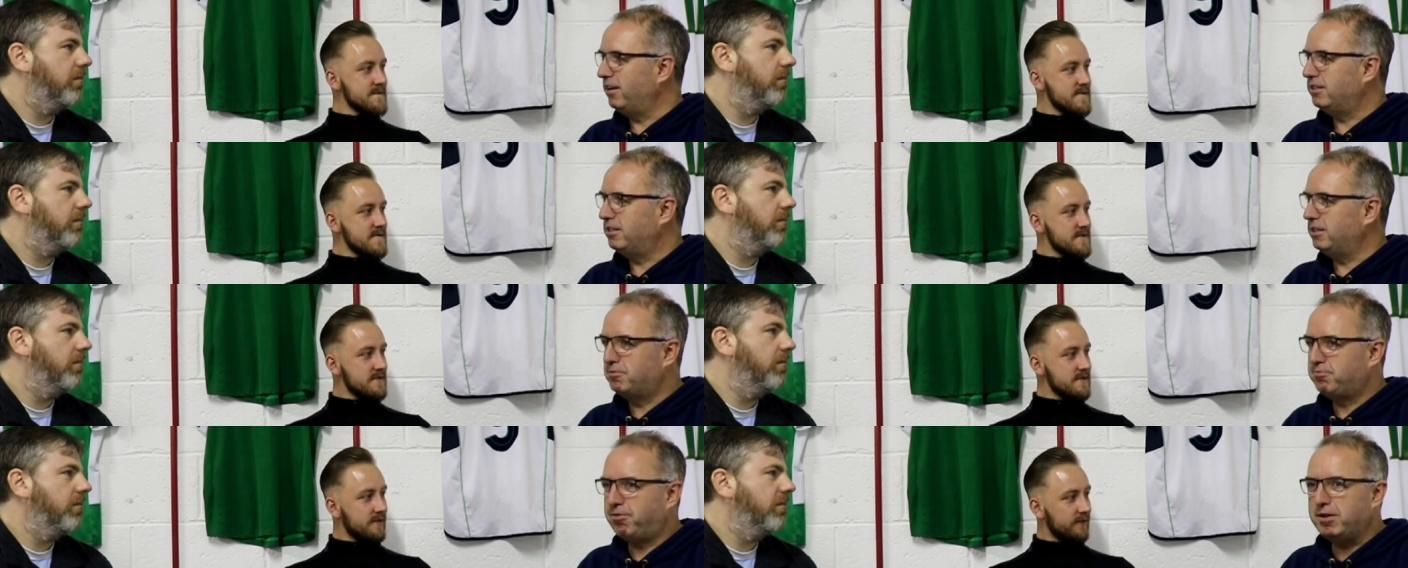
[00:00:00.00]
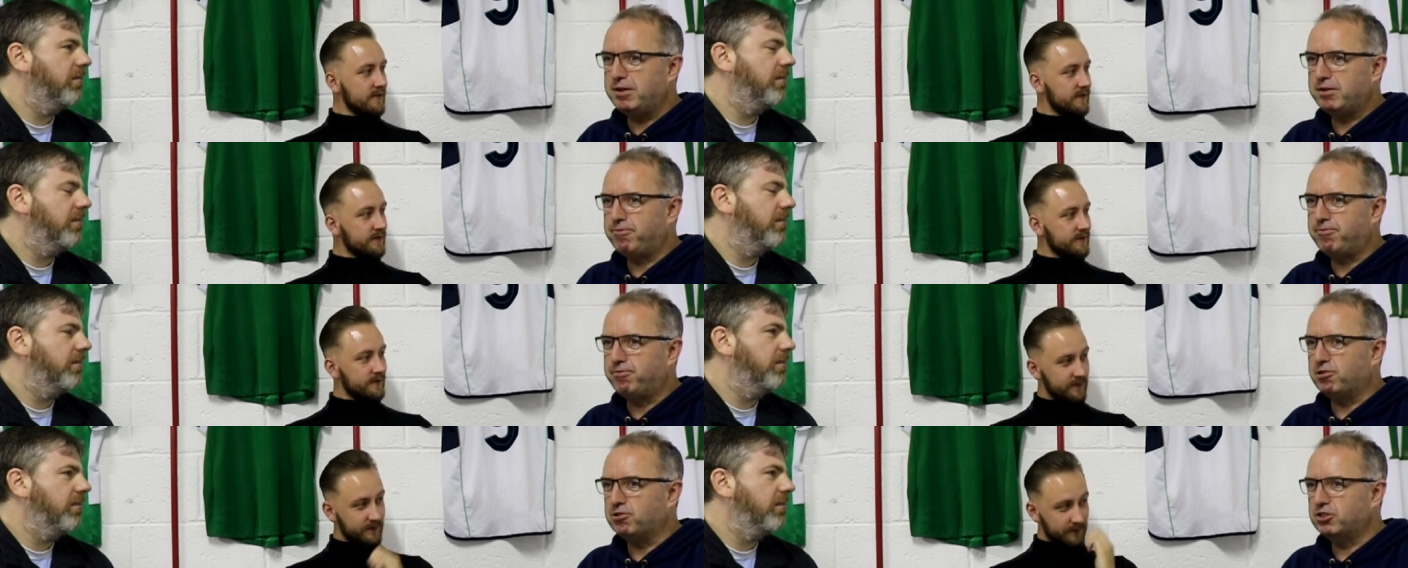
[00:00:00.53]
Speaker 1: he's probably the
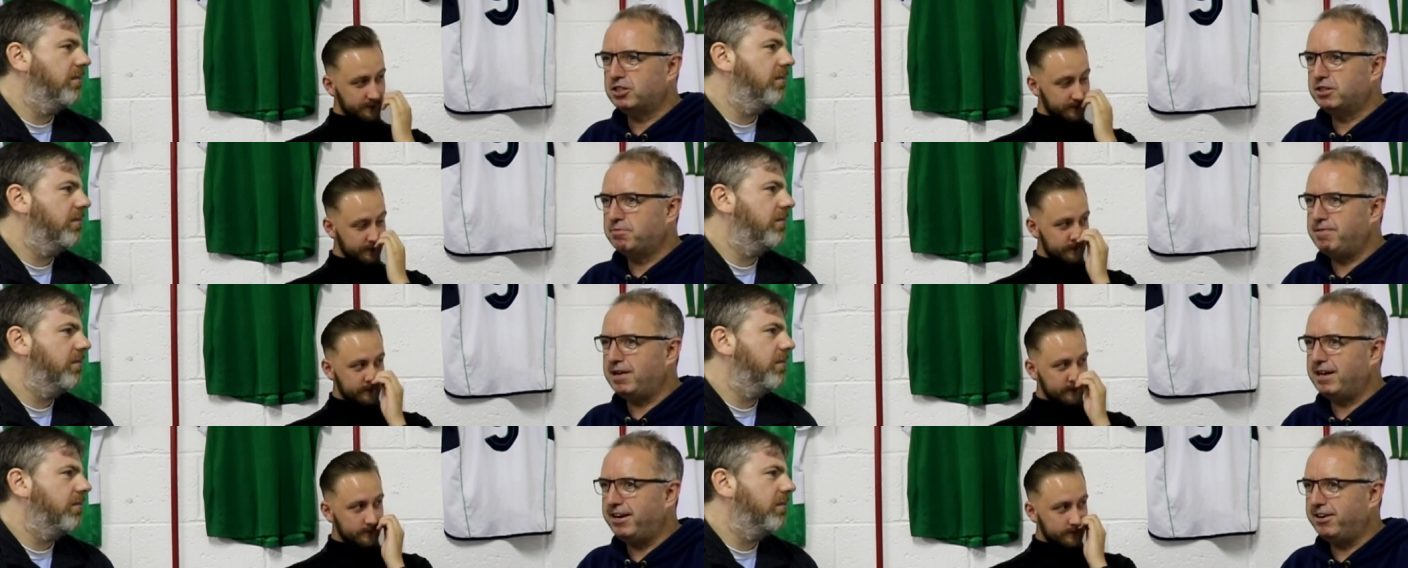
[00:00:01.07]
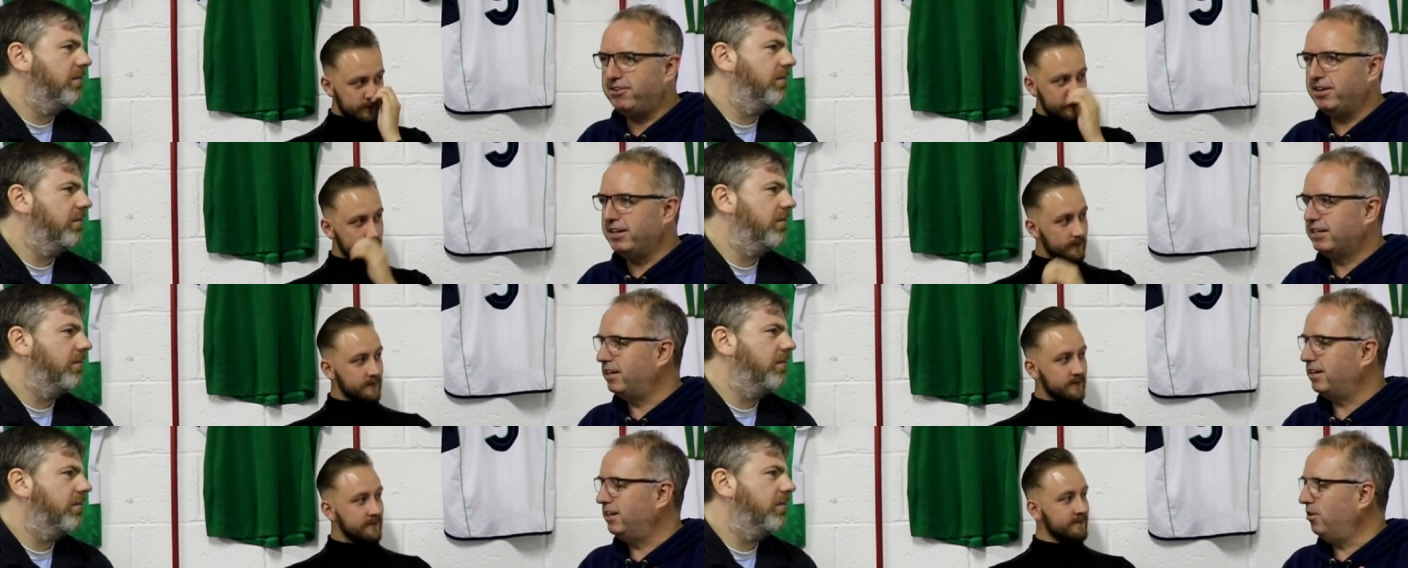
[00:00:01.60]
first player I
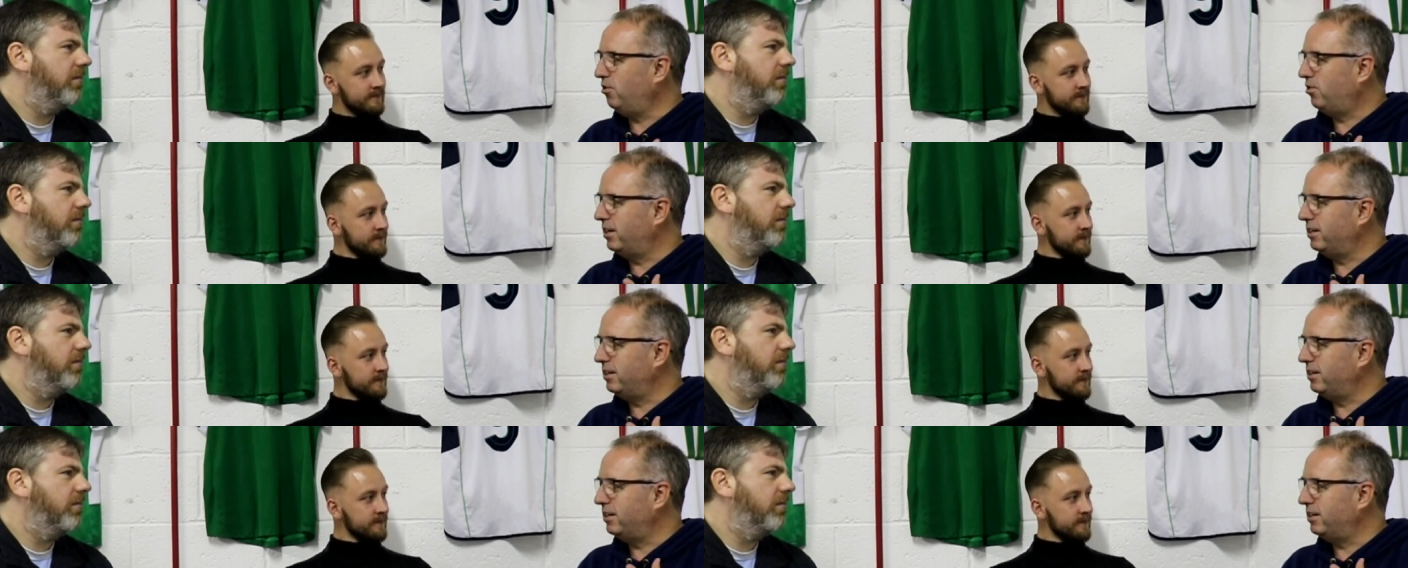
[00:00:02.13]
can look